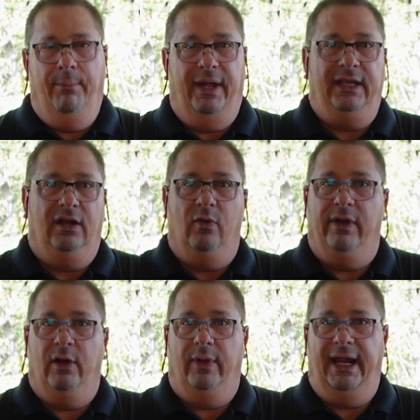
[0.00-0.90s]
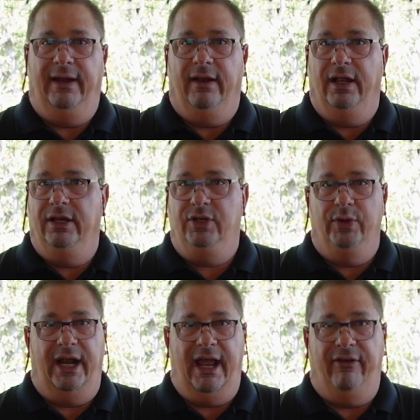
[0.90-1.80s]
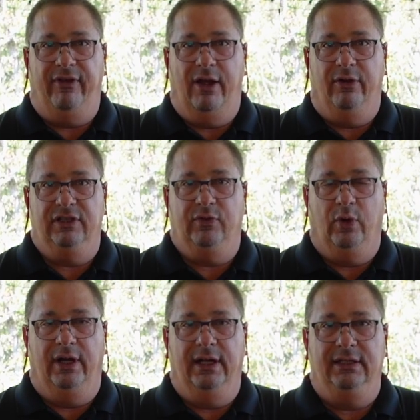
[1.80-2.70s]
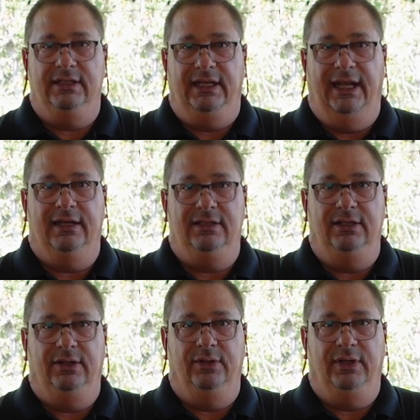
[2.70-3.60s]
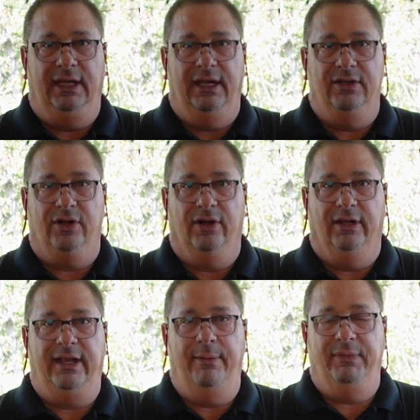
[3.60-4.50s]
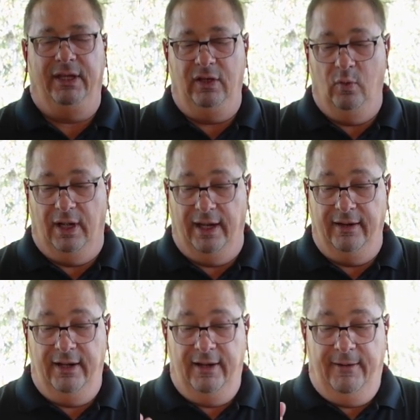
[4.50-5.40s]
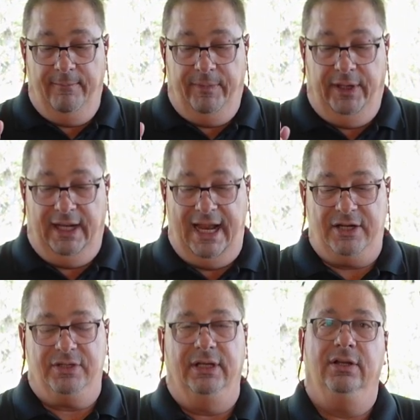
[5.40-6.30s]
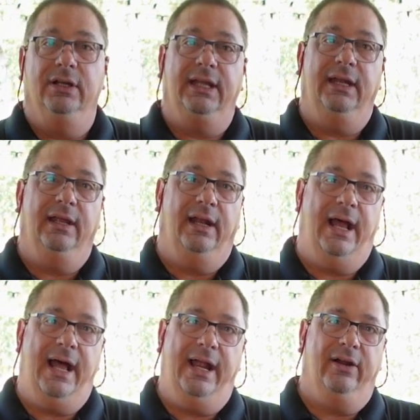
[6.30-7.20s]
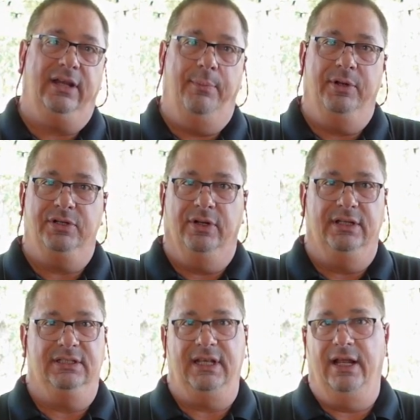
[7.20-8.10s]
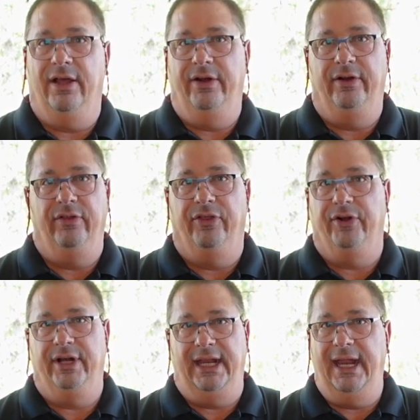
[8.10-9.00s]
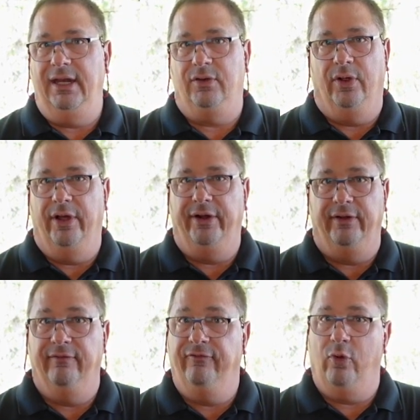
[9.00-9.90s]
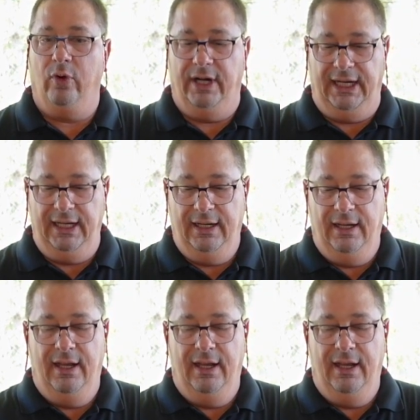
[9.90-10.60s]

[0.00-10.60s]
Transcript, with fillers: but you don't want to wait two and a half hours for it to get to the internal temp that you want. You can actually cook it at a higher temperature, let's say 138 to 140,